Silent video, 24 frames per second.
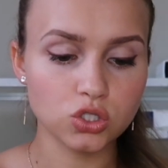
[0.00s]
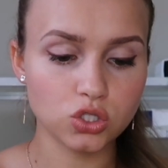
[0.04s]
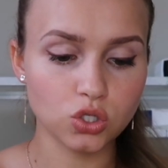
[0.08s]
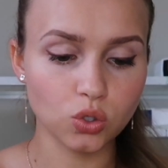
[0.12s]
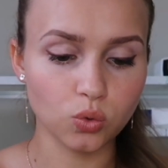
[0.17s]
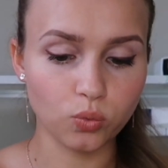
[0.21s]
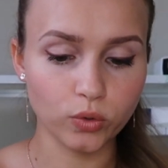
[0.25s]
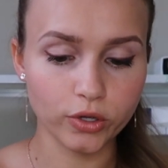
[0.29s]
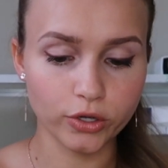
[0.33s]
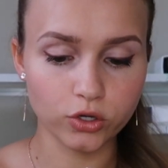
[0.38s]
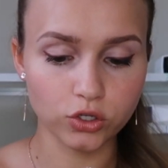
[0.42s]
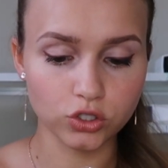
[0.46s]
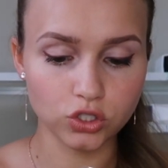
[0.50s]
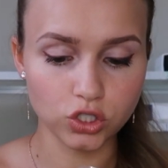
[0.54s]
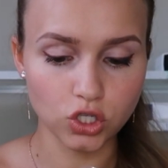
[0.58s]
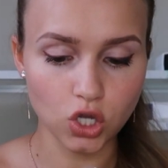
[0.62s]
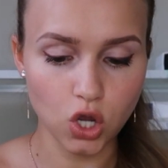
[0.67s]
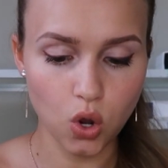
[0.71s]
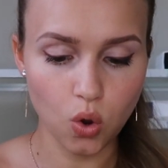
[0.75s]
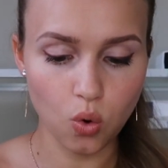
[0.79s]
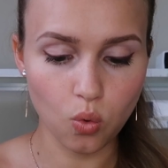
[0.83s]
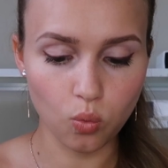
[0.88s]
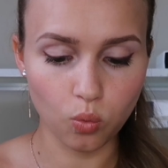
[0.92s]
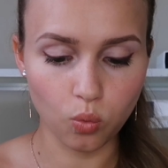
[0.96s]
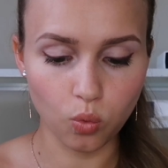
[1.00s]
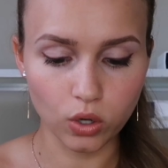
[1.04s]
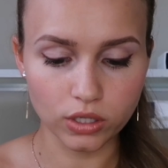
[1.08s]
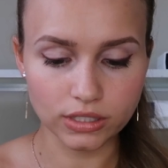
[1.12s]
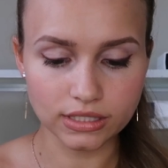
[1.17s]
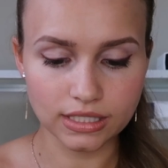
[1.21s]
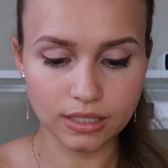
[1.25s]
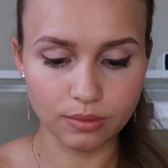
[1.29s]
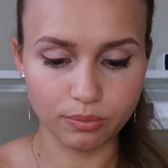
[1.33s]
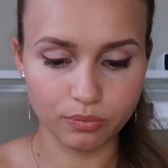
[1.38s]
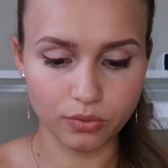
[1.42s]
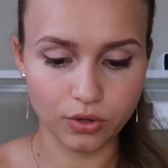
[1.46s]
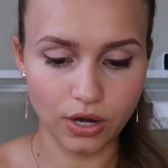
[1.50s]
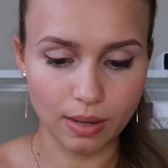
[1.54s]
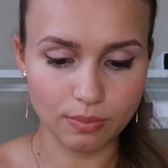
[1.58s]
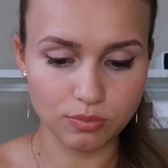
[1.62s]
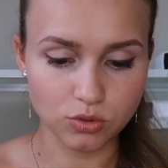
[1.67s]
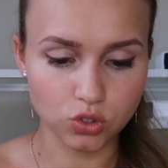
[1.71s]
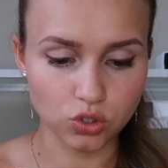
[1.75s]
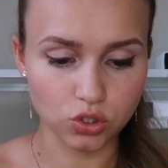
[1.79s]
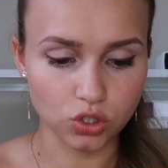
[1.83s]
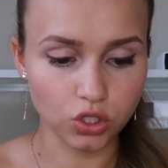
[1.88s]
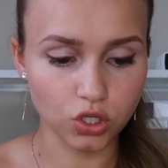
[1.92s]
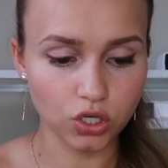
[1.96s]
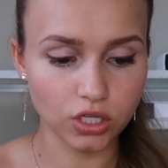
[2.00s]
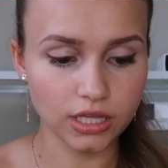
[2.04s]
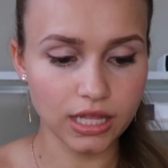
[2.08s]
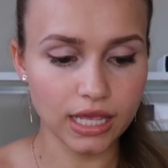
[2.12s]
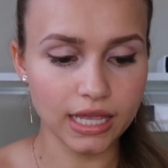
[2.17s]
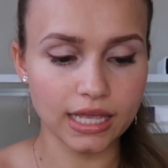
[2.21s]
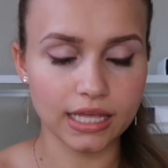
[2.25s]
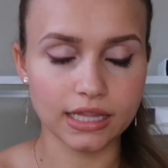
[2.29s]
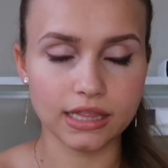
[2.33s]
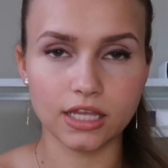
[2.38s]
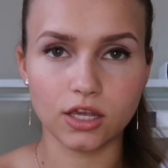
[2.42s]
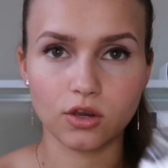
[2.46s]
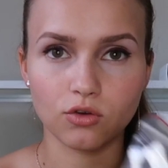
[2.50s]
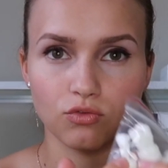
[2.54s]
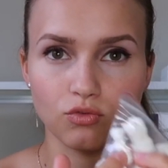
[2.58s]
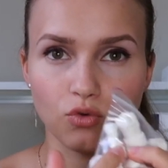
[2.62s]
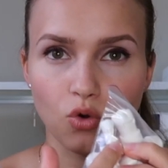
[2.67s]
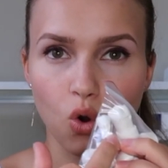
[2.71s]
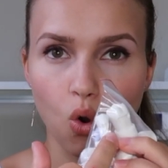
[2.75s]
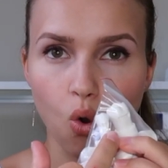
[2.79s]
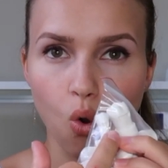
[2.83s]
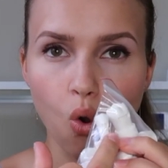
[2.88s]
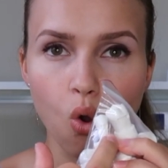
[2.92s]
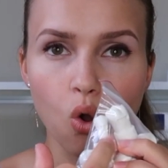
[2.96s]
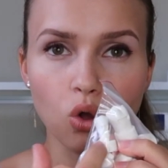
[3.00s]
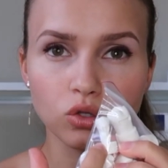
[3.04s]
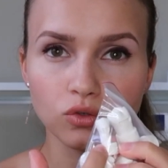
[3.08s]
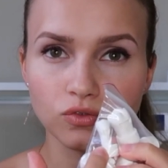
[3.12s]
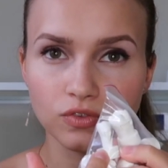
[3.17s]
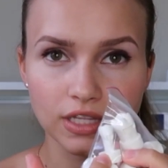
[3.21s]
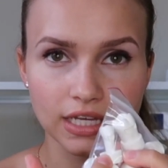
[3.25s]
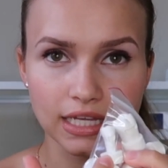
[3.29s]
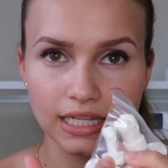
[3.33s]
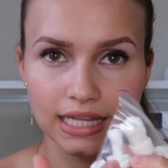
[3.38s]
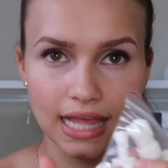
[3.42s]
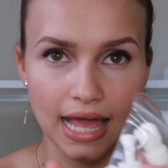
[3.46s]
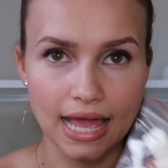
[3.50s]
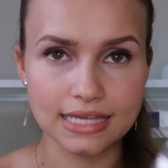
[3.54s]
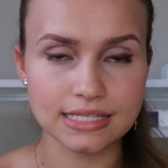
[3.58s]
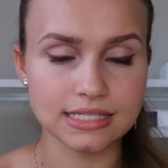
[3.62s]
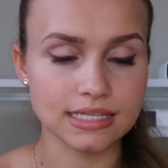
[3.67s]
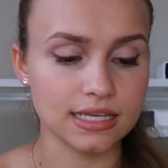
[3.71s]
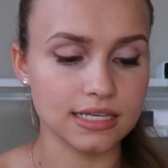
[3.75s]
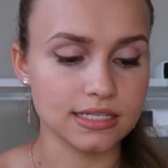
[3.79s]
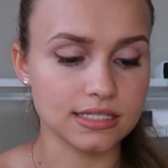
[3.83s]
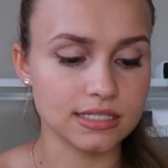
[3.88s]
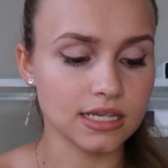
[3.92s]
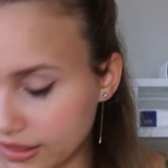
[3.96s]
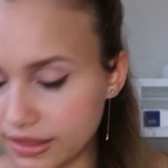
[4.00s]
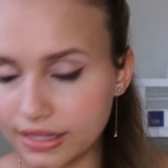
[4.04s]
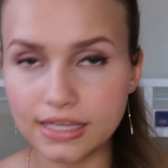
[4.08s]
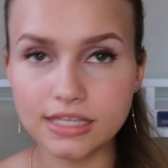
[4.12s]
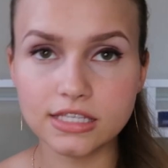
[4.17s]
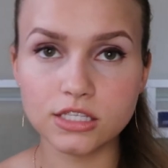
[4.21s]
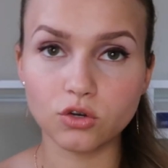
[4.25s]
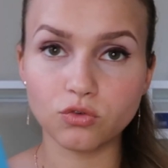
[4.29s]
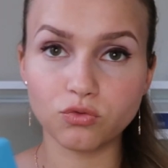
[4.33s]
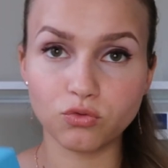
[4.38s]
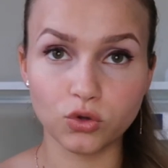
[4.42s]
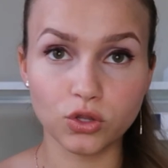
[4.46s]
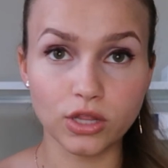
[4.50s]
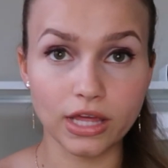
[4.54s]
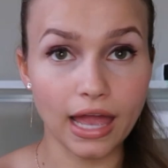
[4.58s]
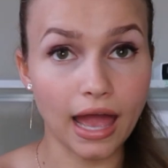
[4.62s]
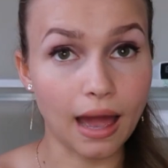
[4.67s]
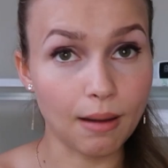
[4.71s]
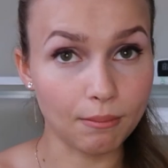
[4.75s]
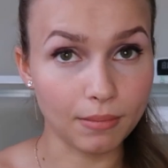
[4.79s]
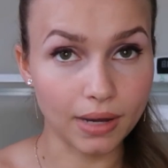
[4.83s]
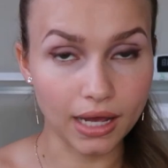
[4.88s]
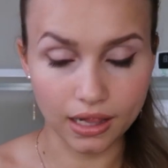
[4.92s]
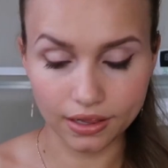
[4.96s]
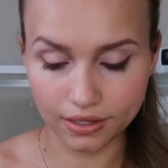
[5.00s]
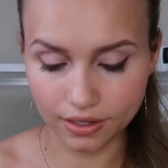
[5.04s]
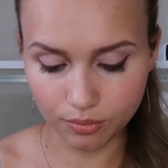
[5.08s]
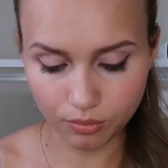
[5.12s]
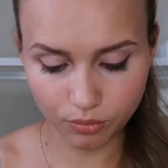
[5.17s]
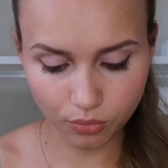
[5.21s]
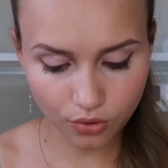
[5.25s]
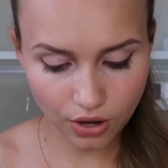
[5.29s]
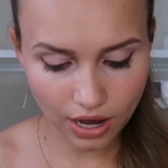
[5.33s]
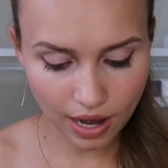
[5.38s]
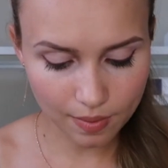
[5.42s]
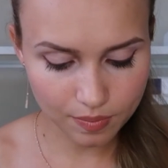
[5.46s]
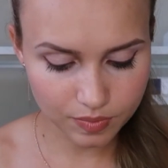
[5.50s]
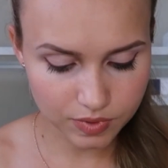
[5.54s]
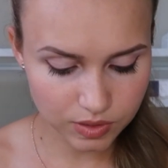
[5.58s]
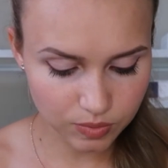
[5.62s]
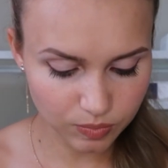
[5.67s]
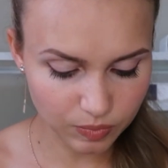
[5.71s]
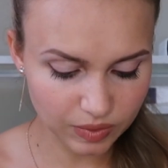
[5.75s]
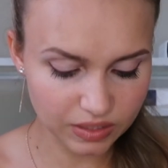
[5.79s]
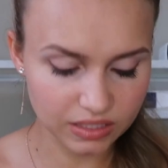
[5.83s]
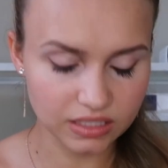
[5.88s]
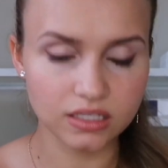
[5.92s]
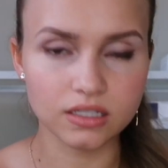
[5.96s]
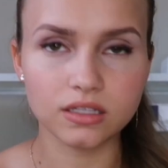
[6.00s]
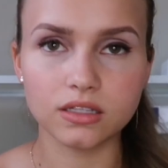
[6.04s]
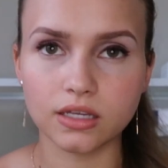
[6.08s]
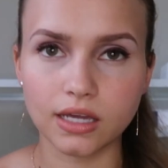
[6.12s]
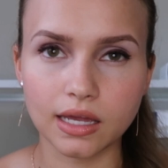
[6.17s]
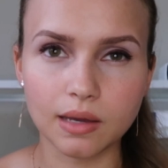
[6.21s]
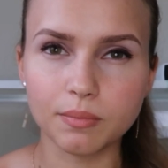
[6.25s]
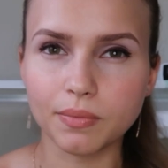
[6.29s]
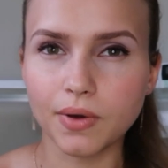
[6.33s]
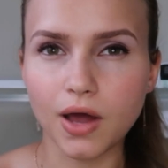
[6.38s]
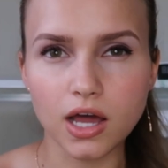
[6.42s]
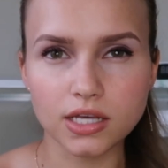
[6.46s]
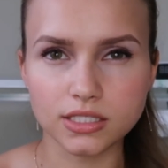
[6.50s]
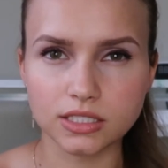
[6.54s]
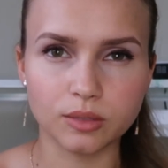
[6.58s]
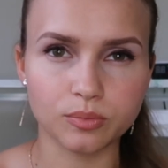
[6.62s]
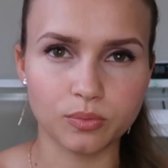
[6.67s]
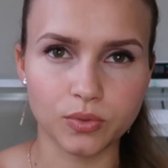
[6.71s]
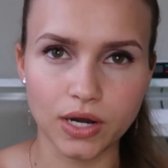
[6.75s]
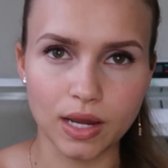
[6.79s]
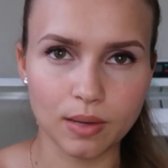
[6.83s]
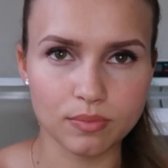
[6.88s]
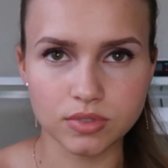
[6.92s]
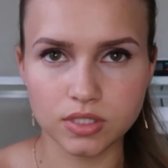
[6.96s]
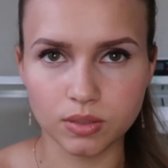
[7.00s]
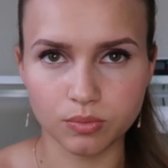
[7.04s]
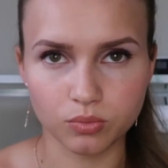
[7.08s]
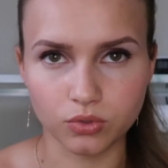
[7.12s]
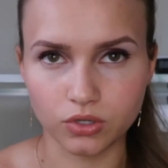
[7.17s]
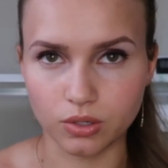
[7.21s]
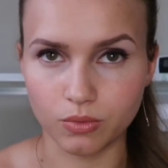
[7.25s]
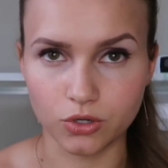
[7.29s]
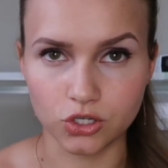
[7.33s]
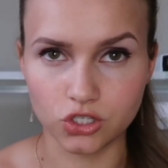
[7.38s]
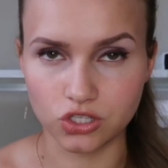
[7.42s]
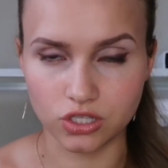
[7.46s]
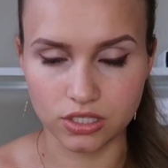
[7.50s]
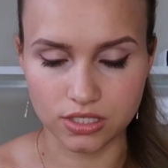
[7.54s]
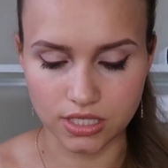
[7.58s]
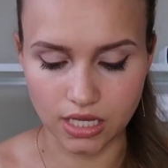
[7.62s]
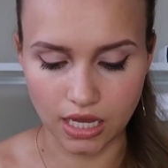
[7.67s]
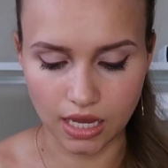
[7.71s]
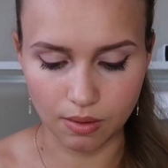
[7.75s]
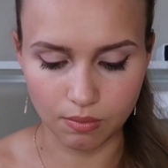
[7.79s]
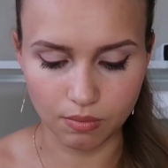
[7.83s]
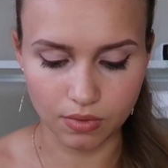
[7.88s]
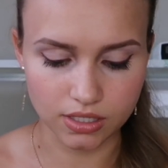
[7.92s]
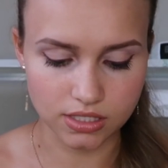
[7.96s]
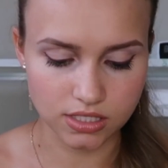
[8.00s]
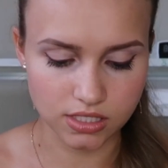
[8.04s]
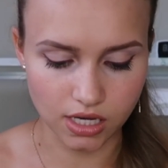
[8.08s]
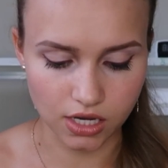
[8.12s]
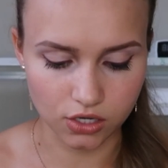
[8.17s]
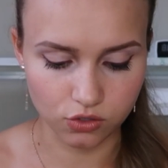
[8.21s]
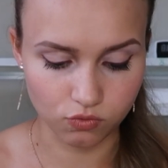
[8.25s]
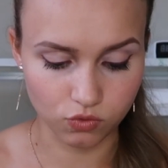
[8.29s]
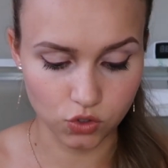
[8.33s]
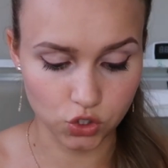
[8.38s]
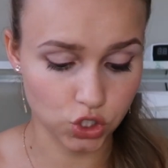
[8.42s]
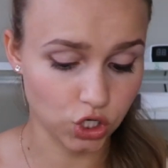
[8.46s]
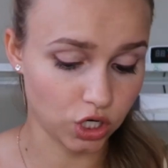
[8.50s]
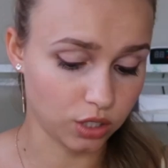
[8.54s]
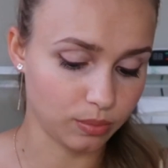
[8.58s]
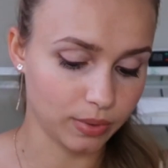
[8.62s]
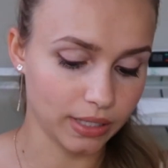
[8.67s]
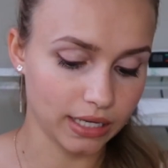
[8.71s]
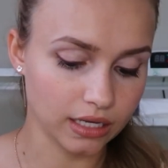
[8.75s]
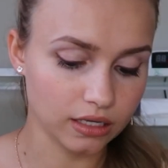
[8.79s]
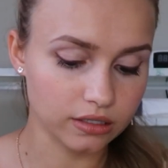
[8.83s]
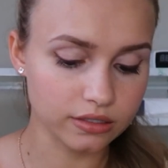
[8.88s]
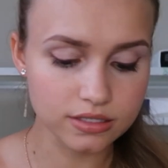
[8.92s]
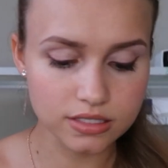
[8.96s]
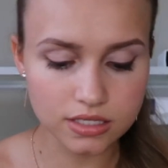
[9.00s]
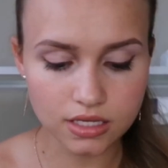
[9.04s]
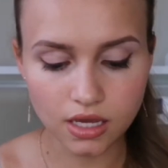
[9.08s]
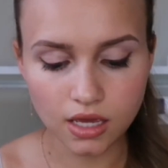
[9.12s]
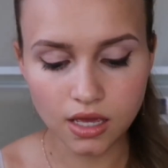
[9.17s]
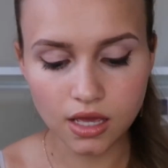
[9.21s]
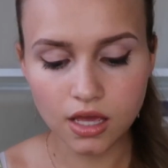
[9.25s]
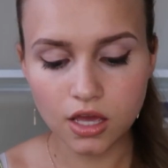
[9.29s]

so we could know what the prep should look like and therefore all of the classes. These are for the amalgam preps, but the composite preps are pretty much the same aside of the sharp angles.